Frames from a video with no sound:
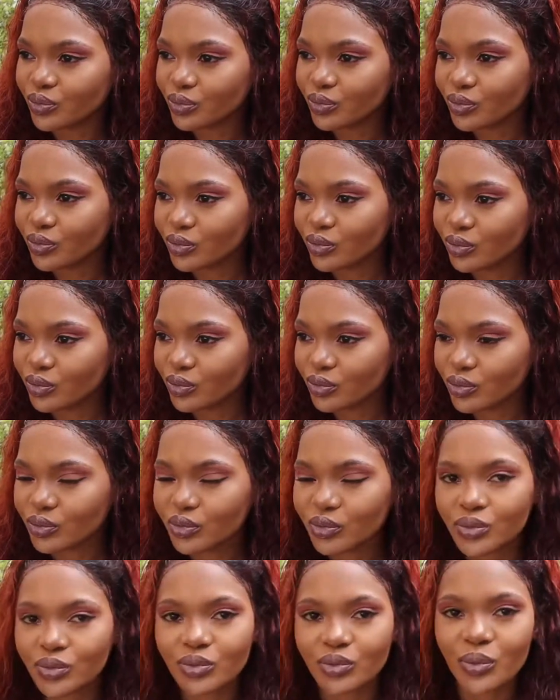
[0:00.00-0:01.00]
But it's
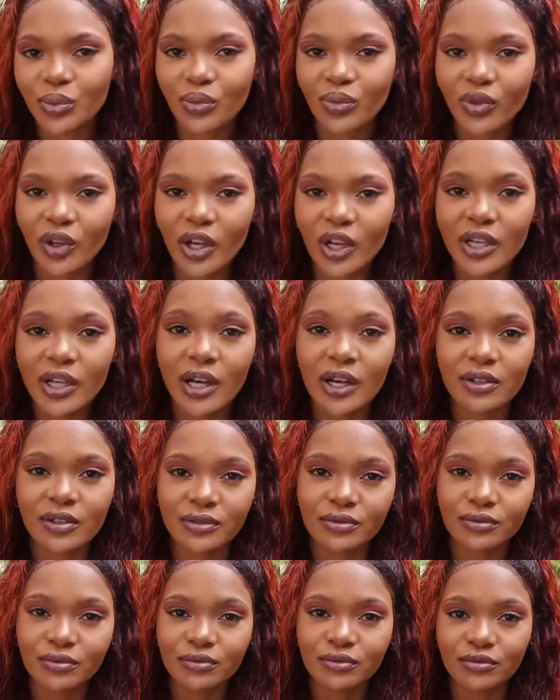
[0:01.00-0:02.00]
it's better now. Yeah.
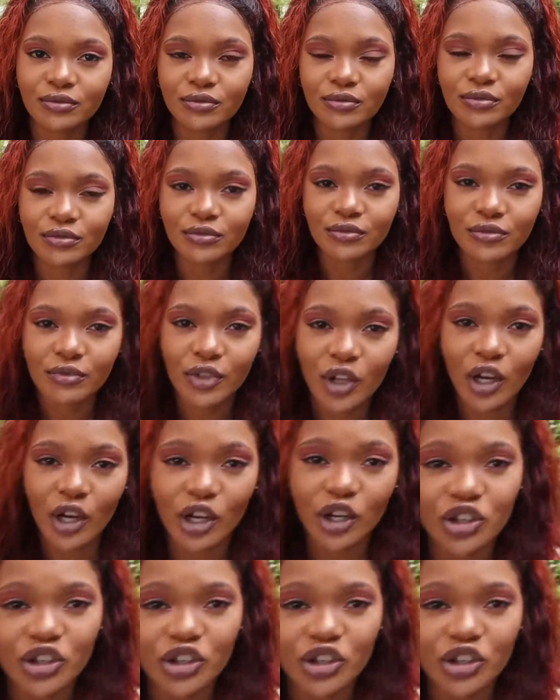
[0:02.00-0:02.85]
Yeah. Got a